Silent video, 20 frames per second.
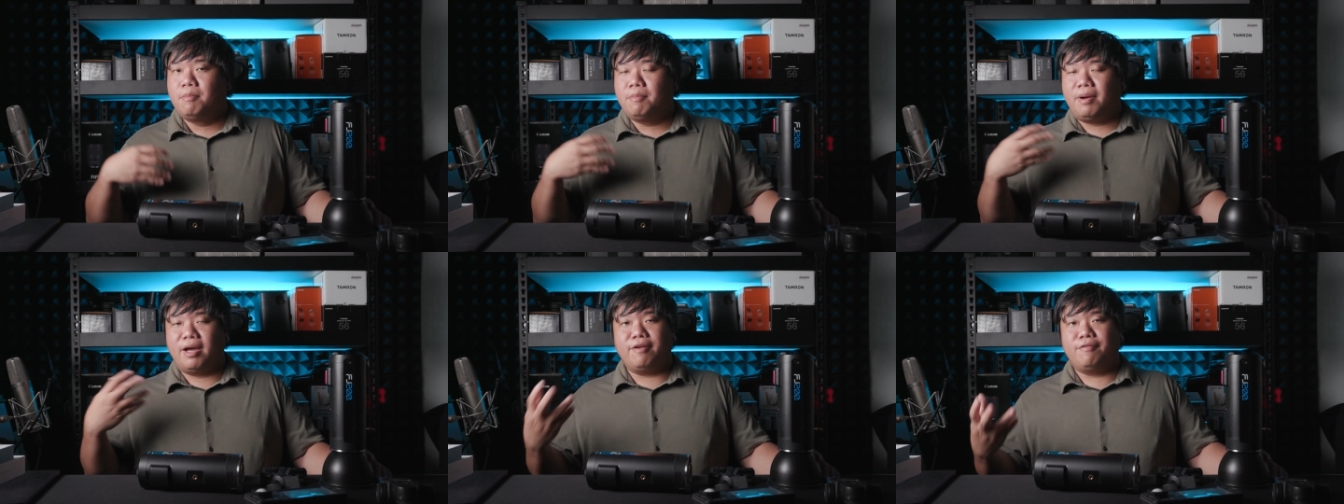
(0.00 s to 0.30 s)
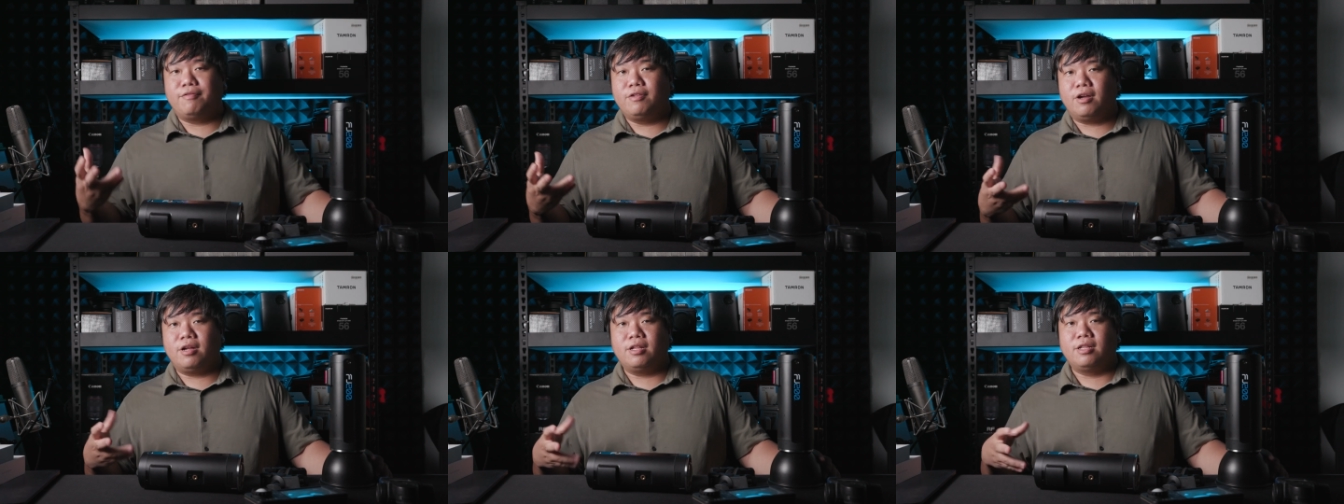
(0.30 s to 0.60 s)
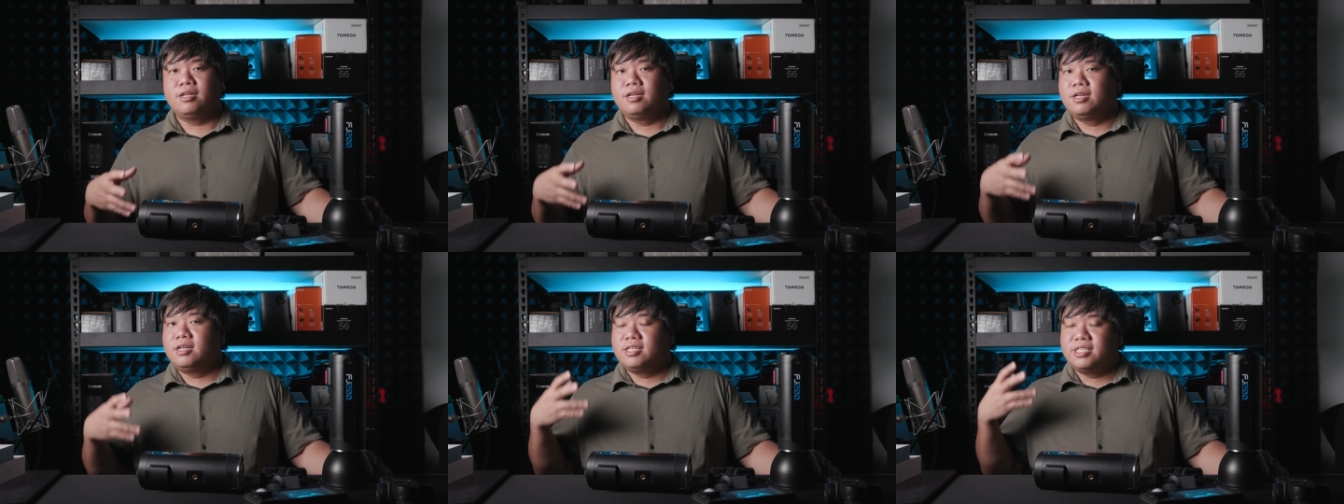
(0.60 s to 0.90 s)
But if
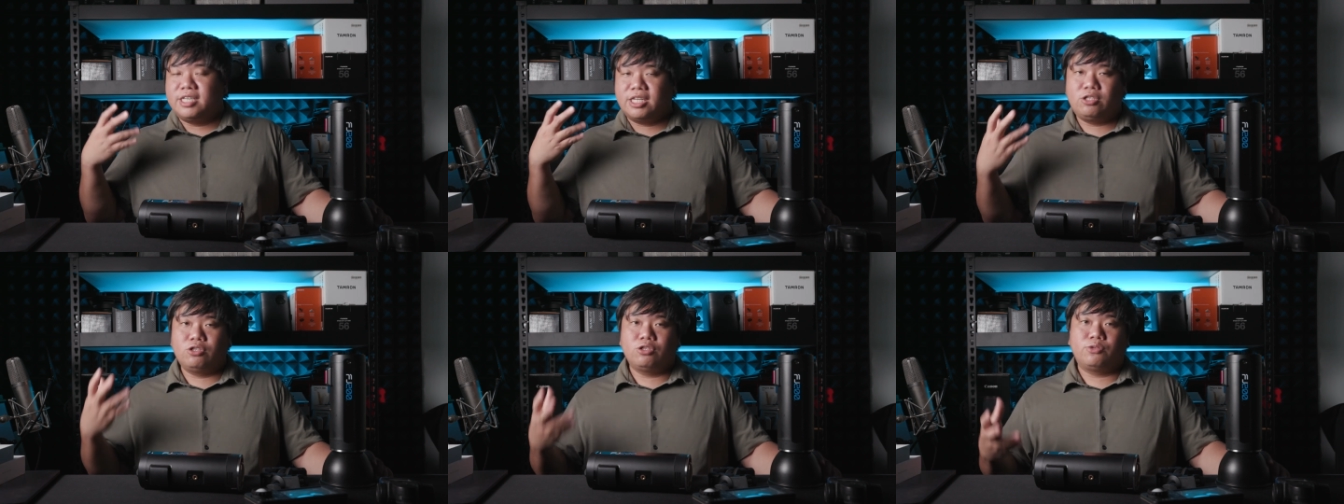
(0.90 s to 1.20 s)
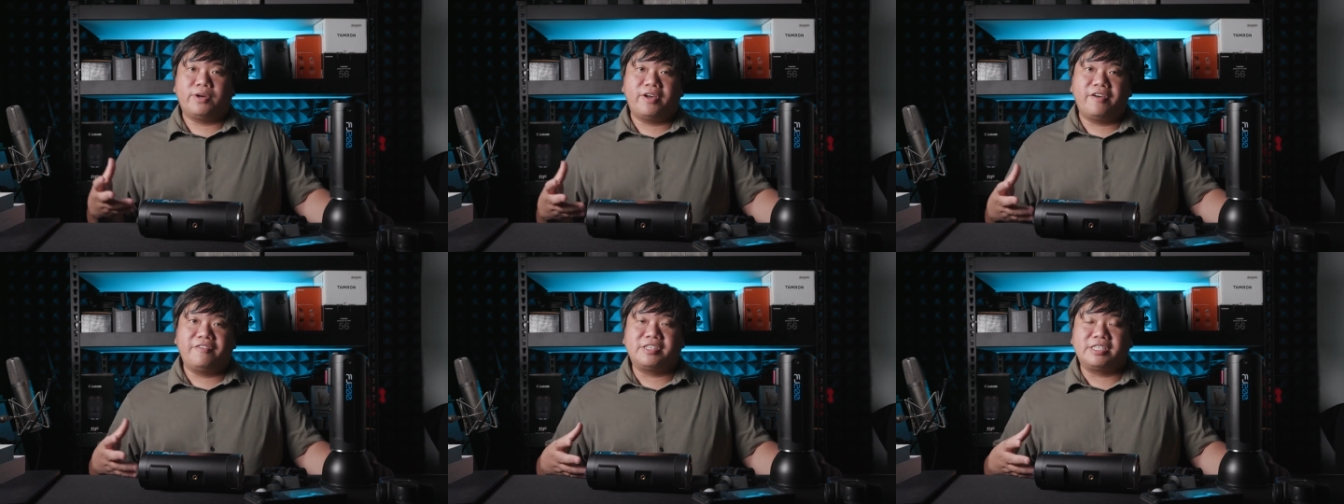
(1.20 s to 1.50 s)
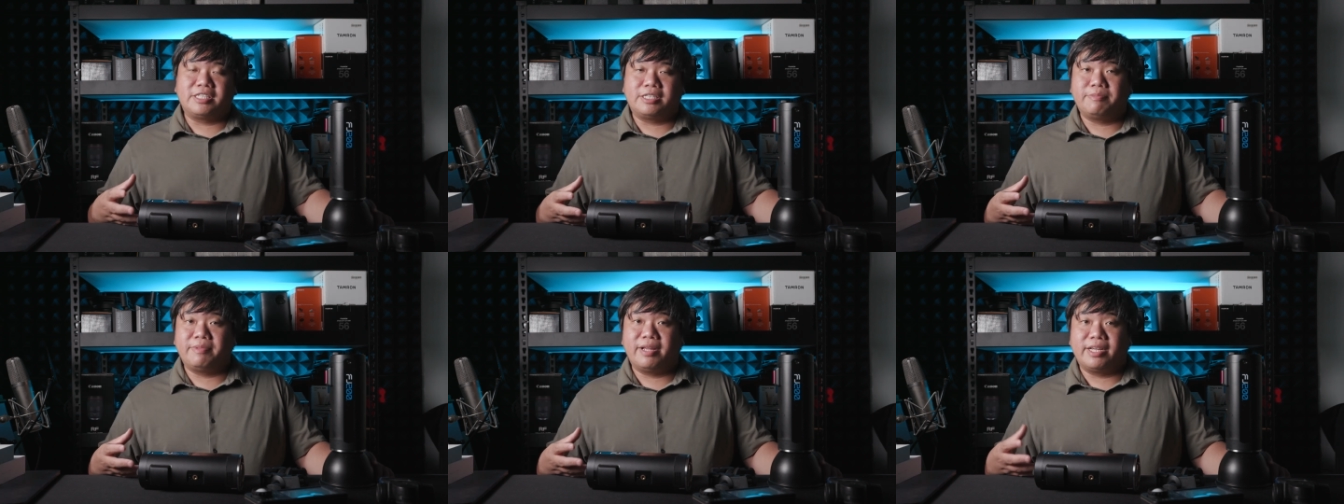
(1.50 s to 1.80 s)
not, just use whatever
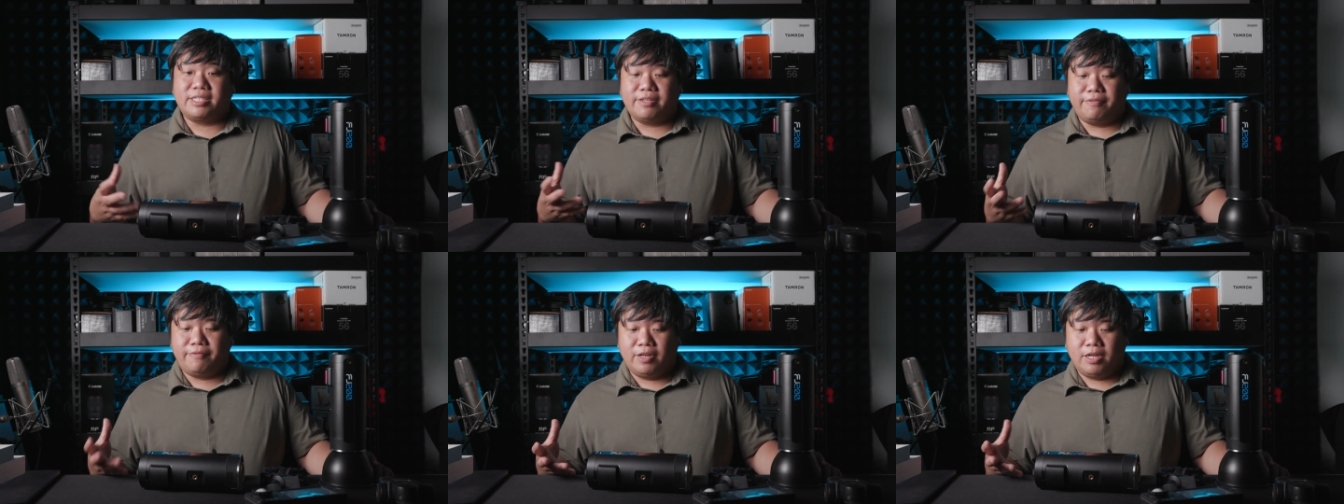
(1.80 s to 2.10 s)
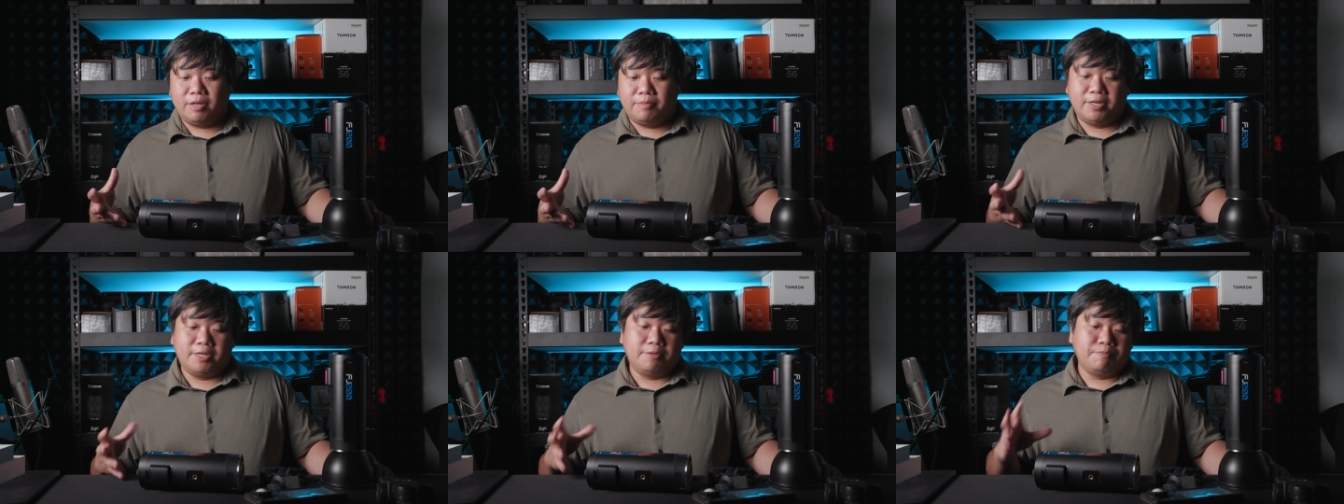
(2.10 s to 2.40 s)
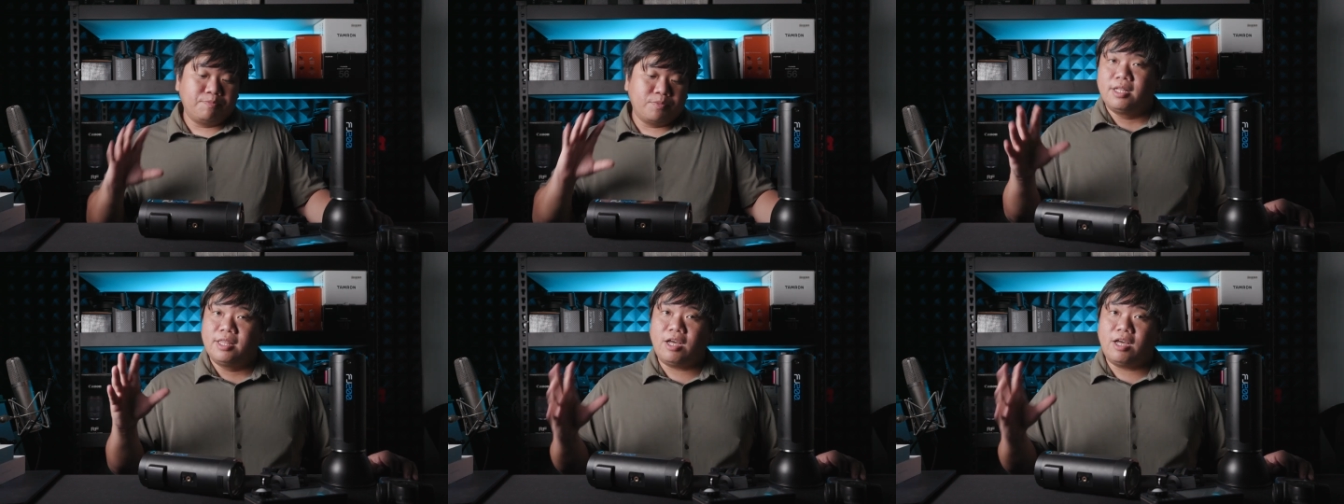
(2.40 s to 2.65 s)
system that is available.